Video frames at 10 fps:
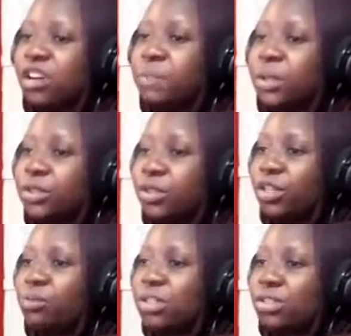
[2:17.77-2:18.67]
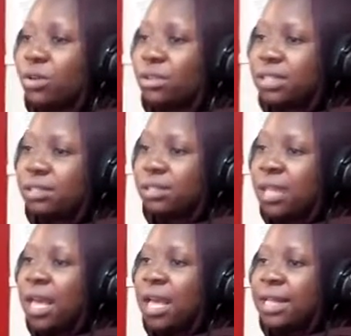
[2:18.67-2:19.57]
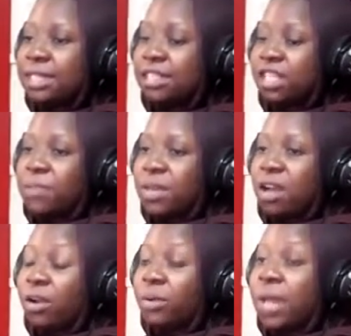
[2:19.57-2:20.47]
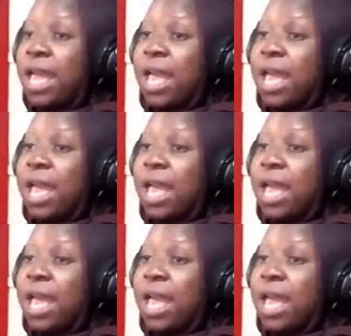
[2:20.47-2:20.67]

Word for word: of Petroleum Resources, as DPR.